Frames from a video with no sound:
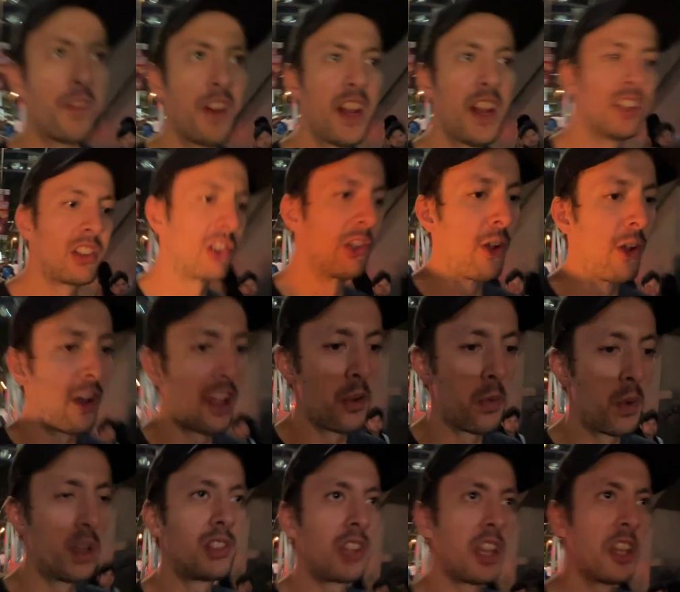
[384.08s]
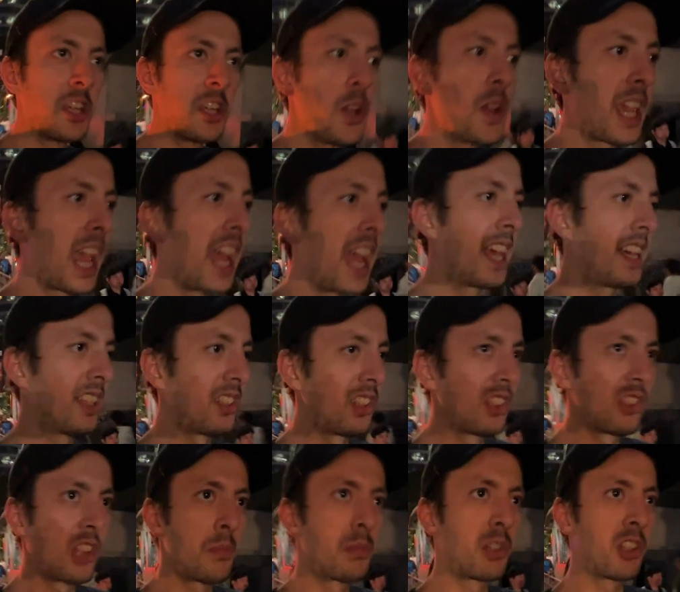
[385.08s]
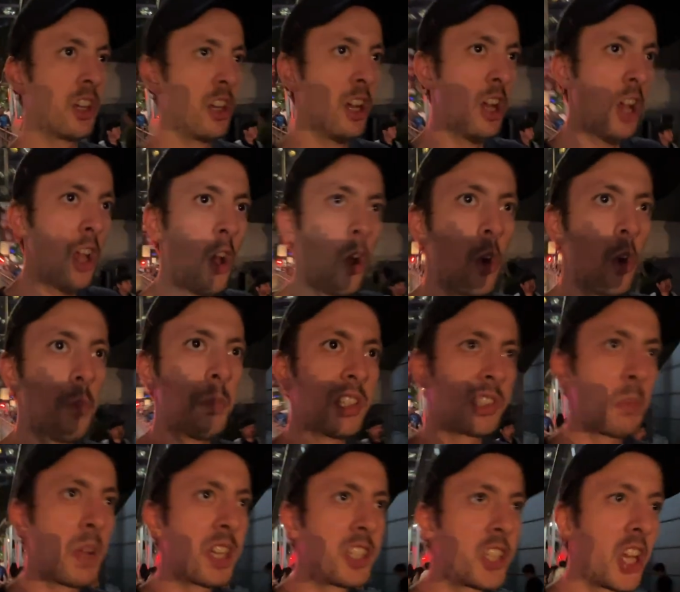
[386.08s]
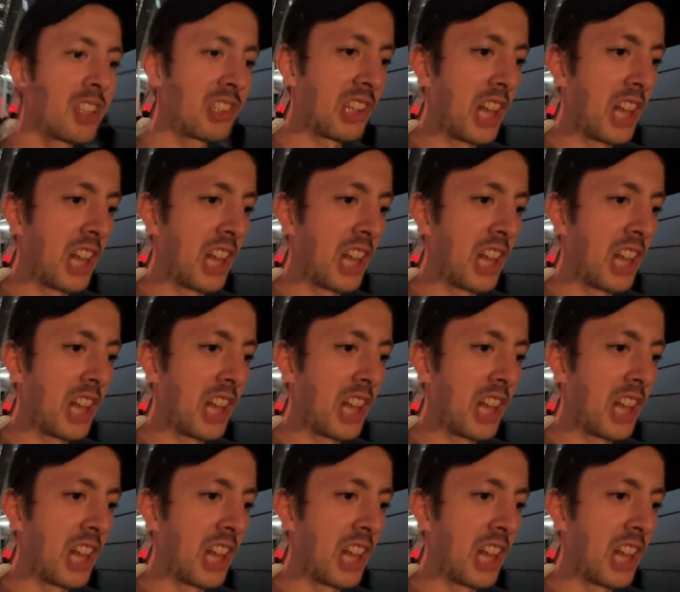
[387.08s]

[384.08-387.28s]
fence. It's not like the ones in the UK. This is up to almost my chest